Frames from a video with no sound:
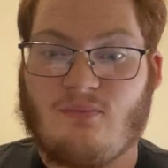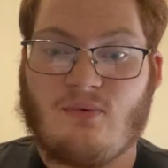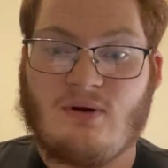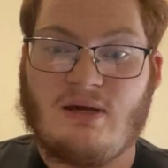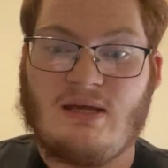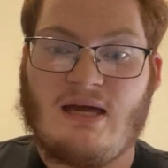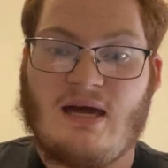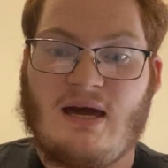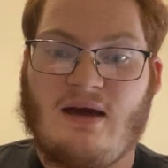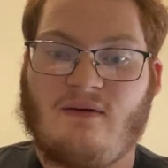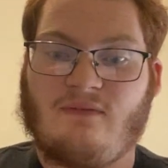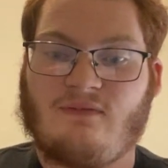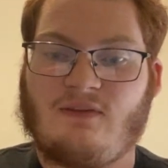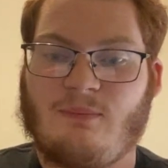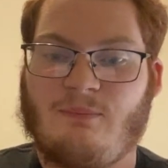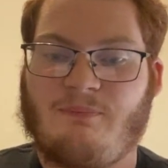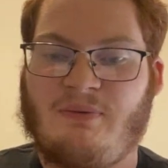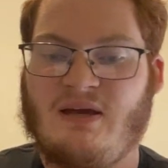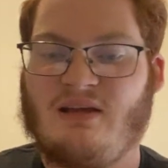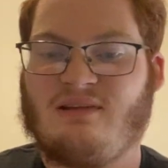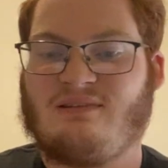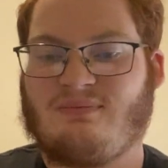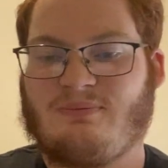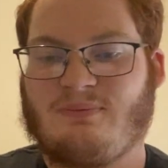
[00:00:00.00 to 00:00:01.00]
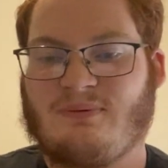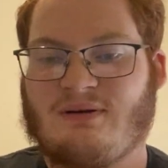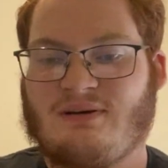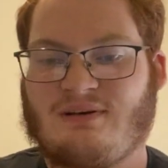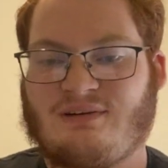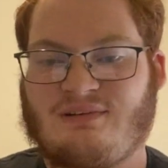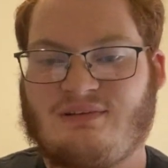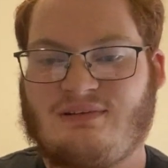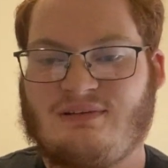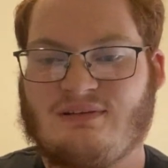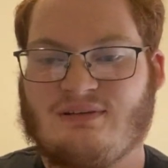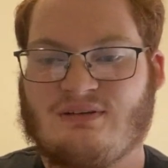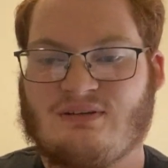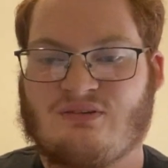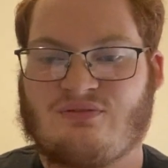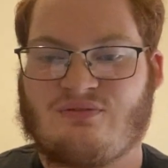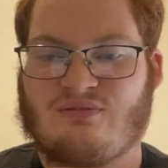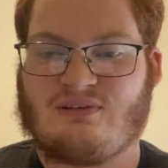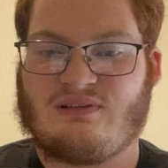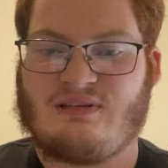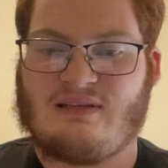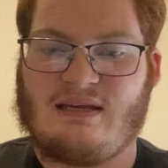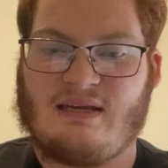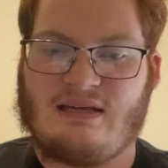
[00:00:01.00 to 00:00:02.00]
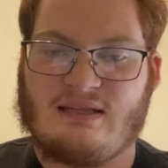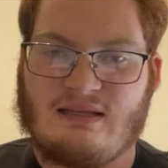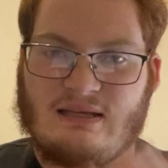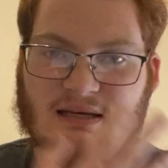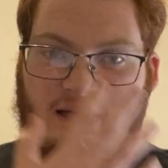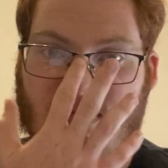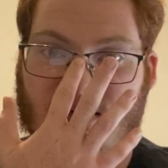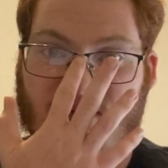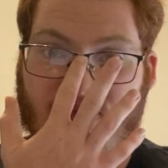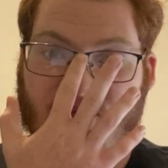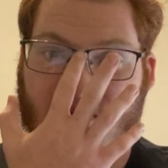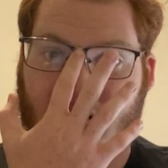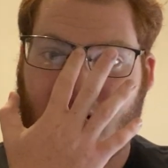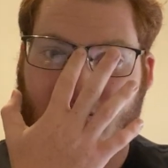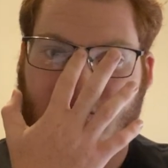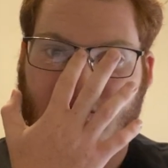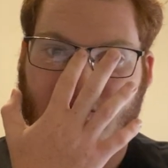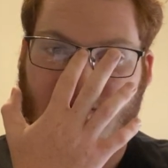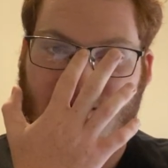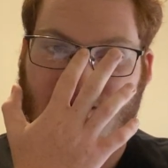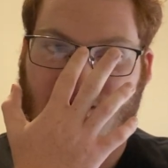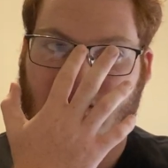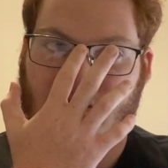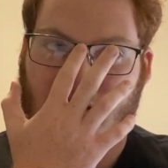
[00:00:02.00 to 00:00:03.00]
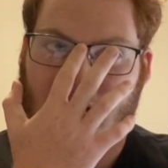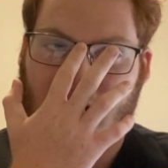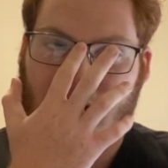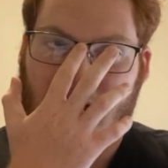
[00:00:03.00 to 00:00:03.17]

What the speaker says: We have the Pittsburgh Steelers versus the Atlanta Falcons.